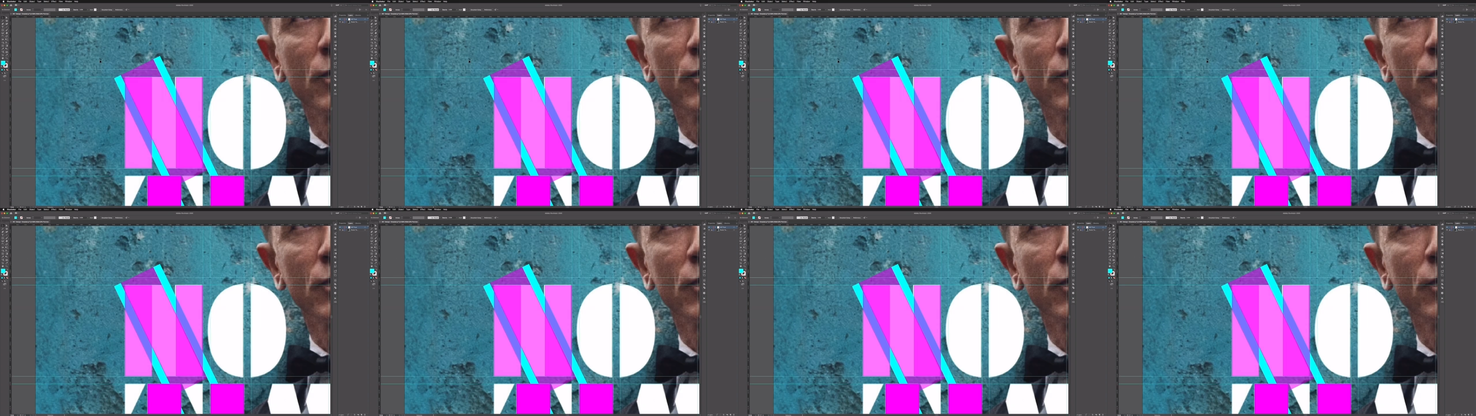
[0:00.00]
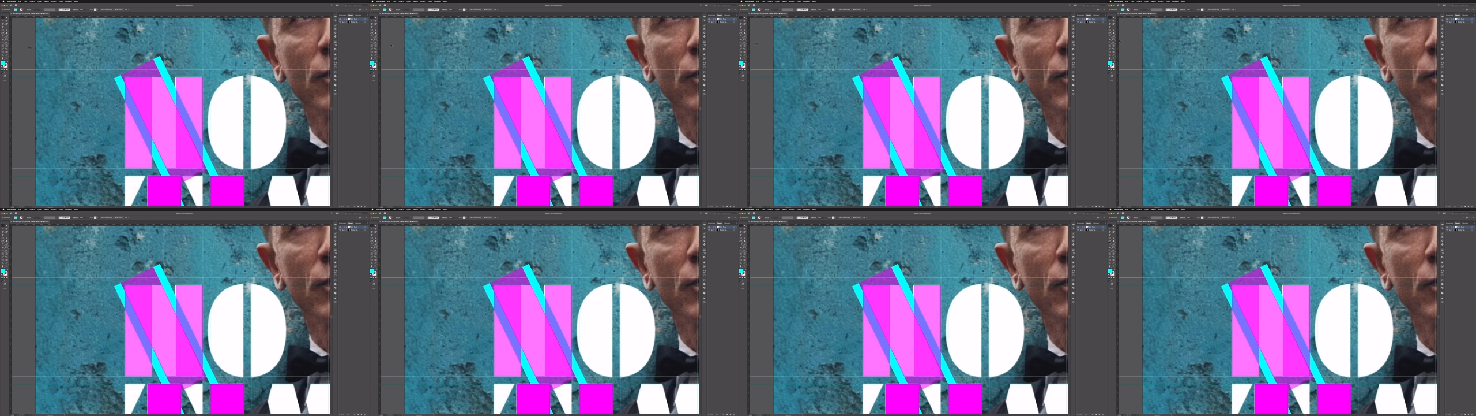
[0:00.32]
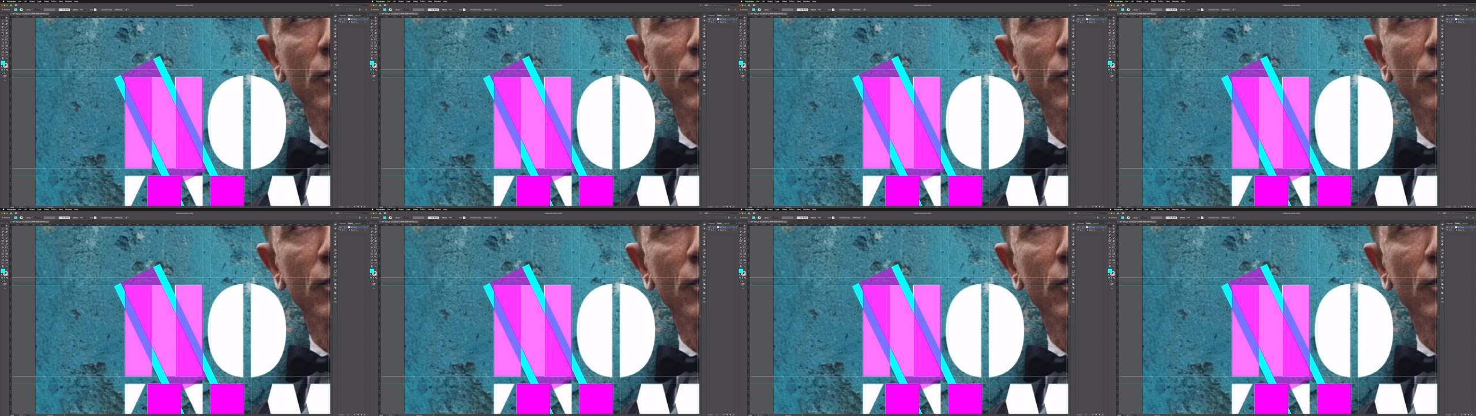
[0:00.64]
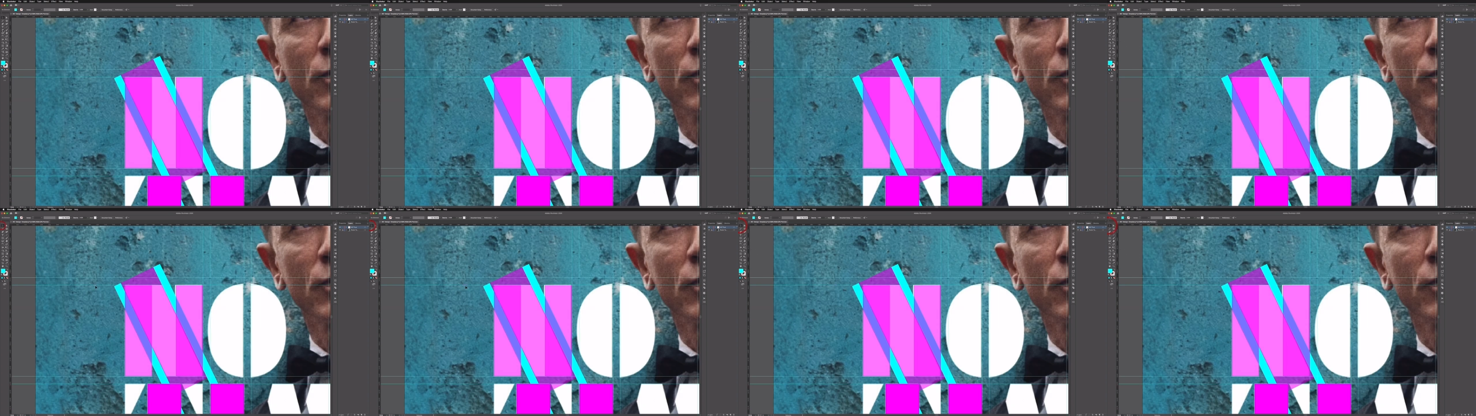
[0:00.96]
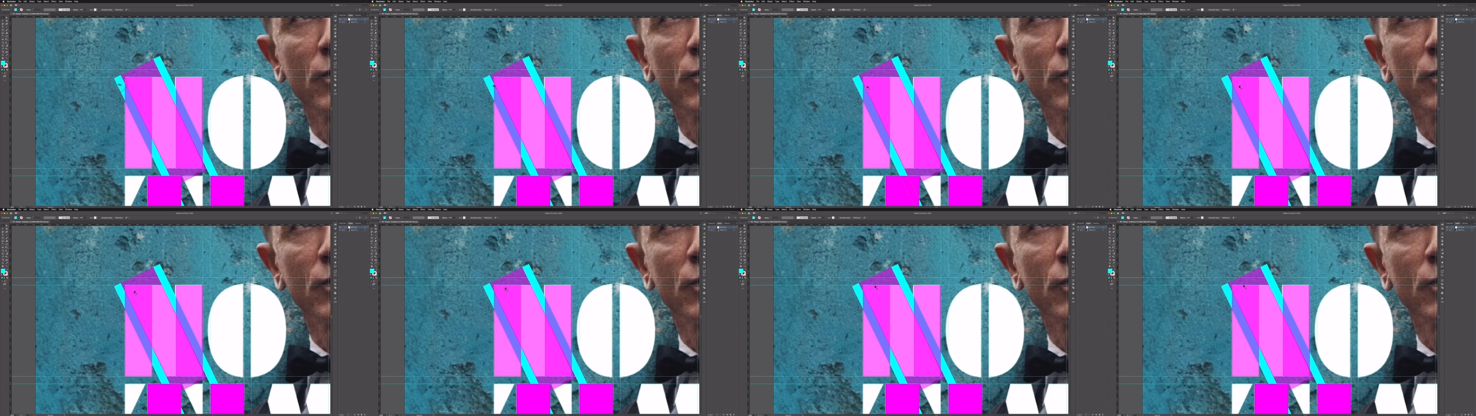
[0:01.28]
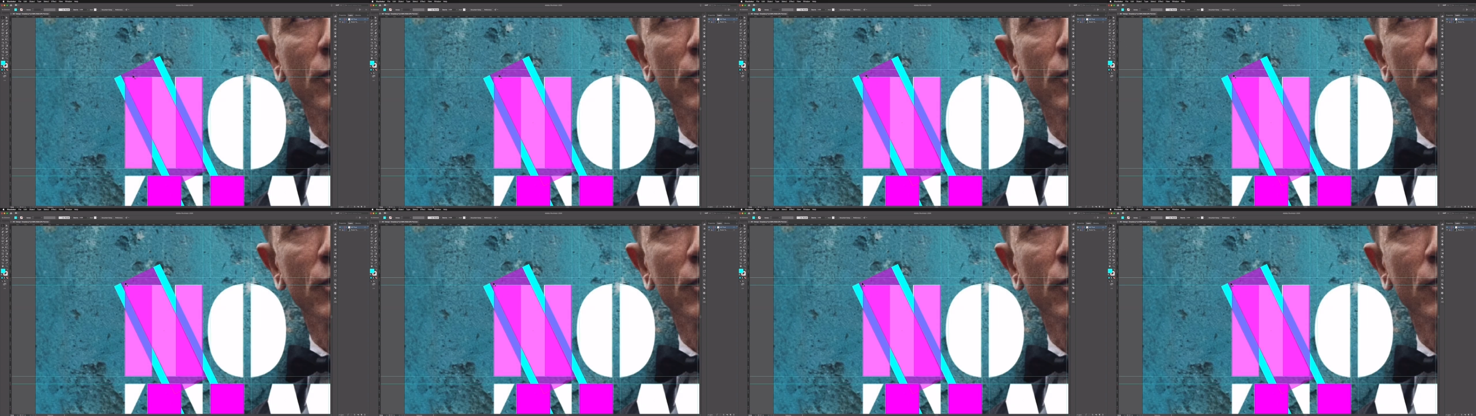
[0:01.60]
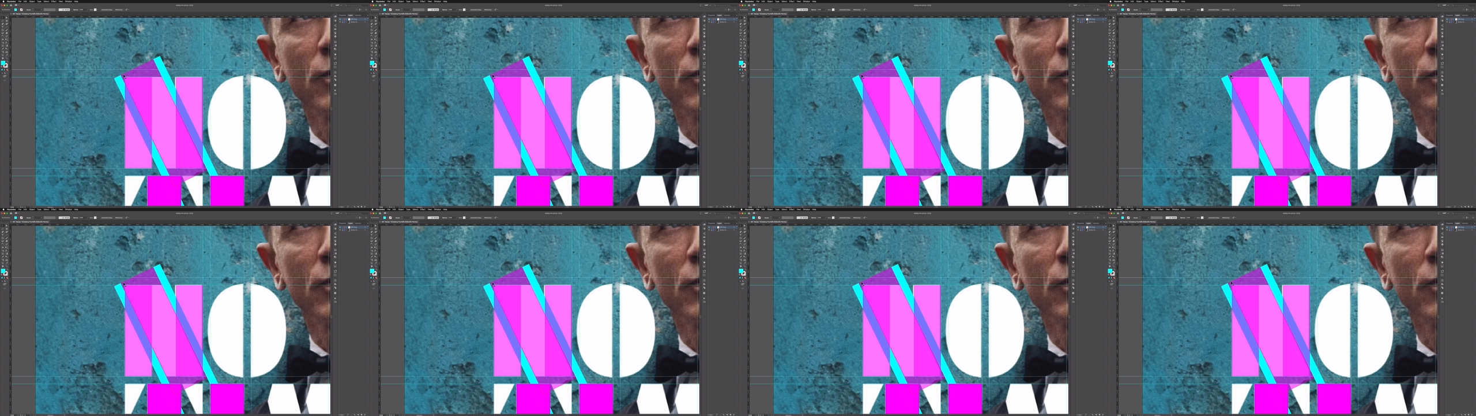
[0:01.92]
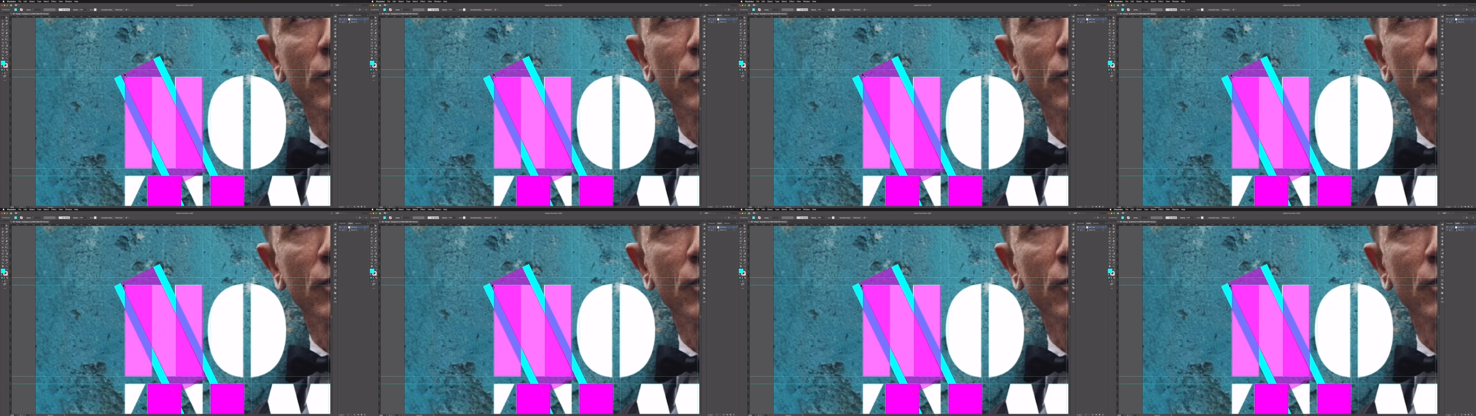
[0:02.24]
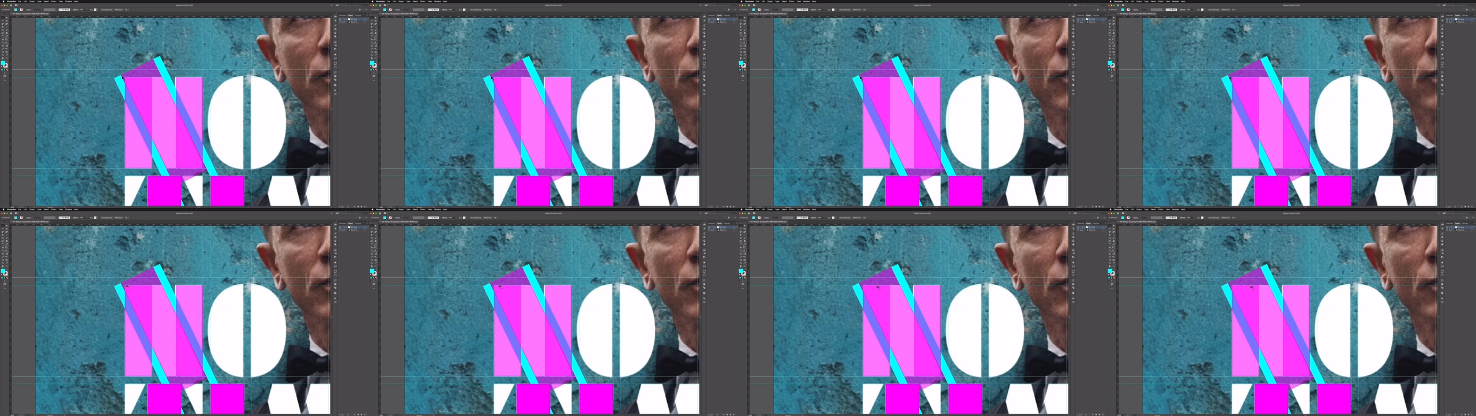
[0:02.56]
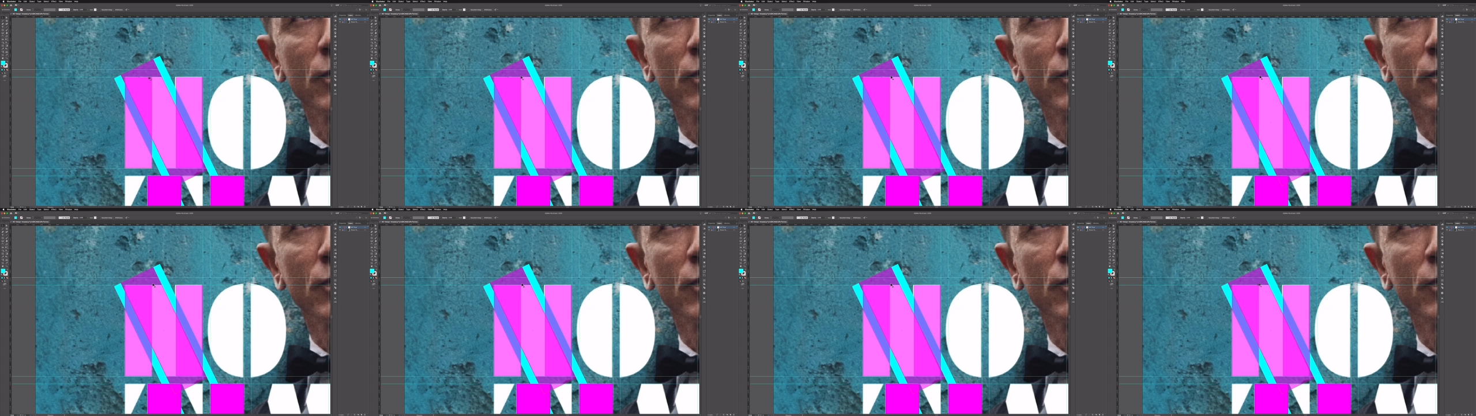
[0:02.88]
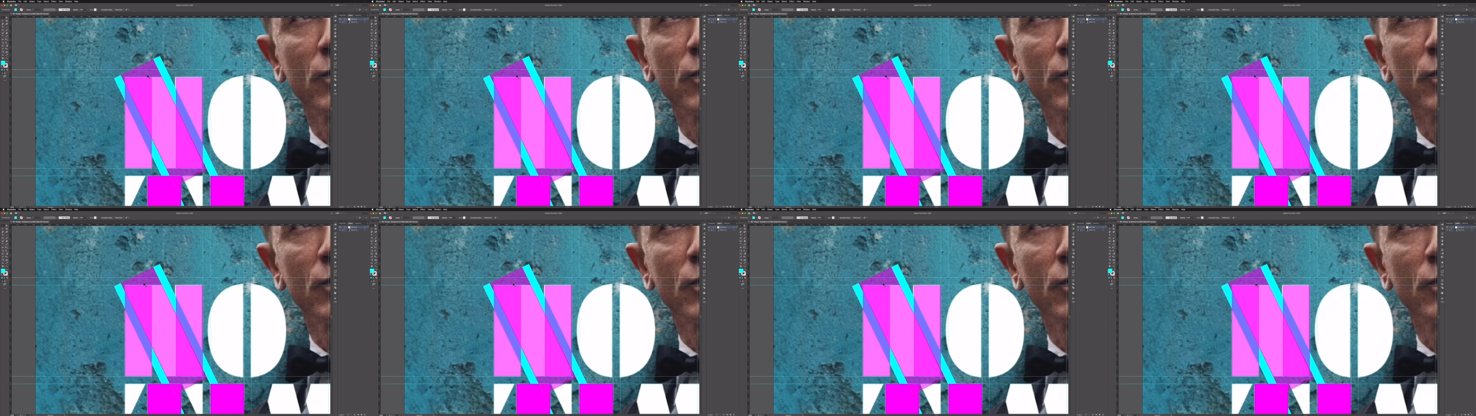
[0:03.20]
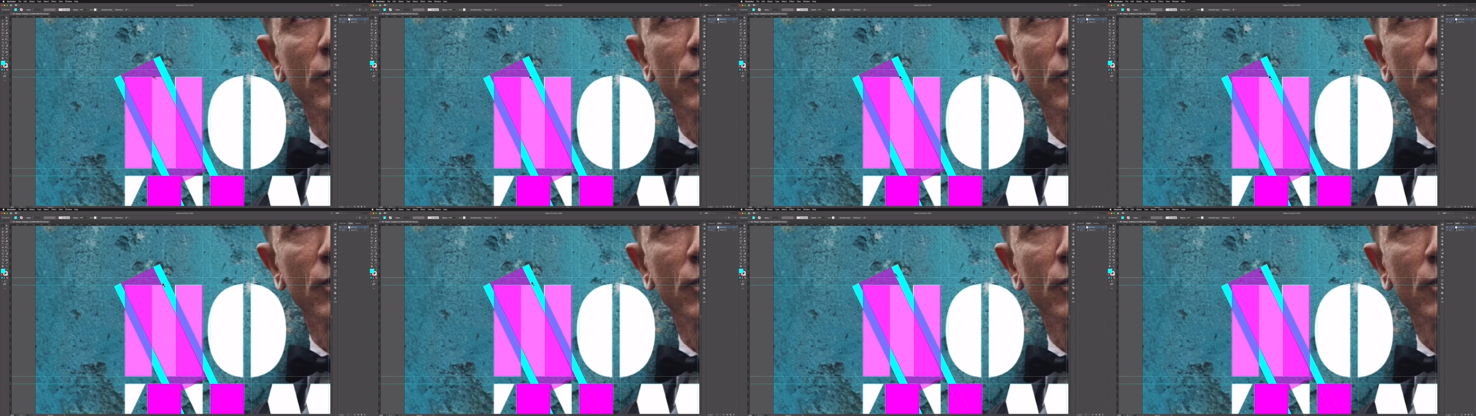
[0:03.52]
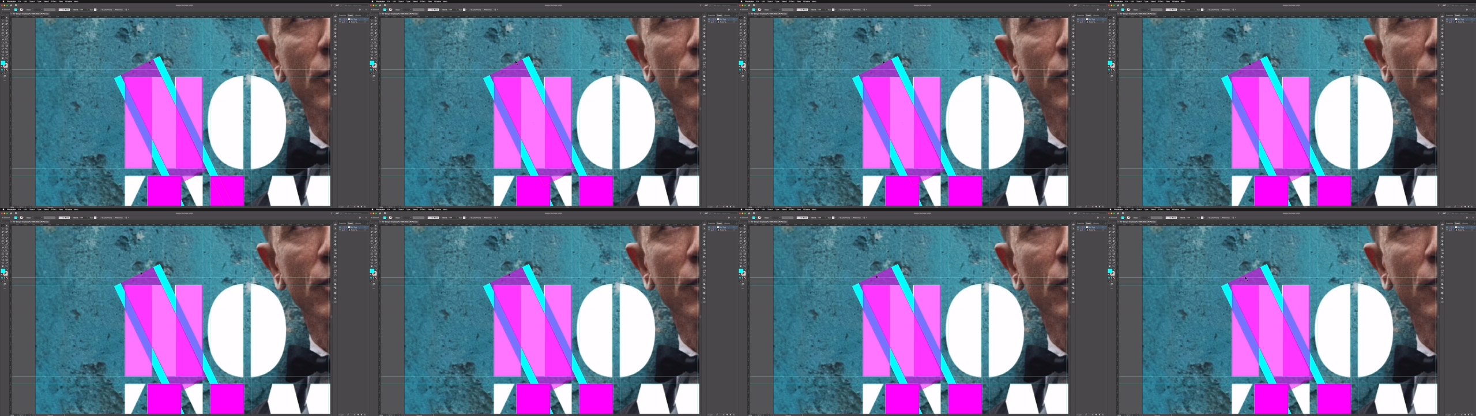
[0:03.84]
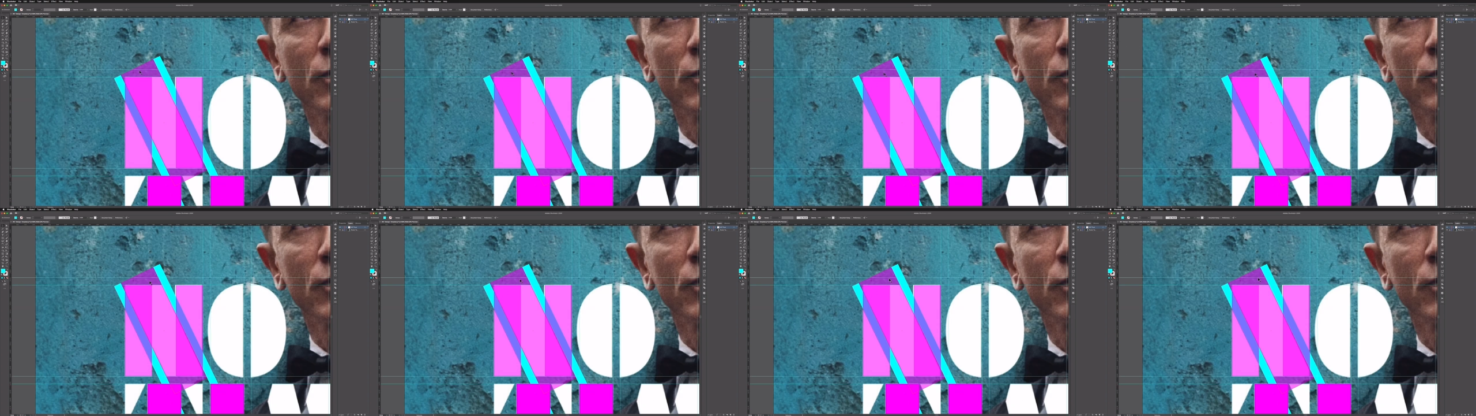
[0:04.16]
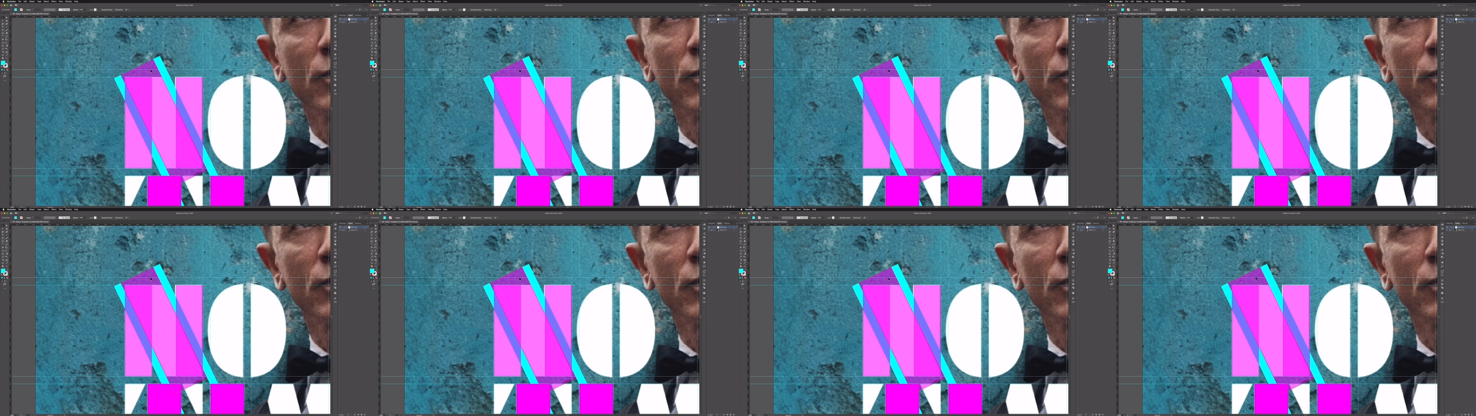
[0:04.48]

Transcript: (no speaker visible)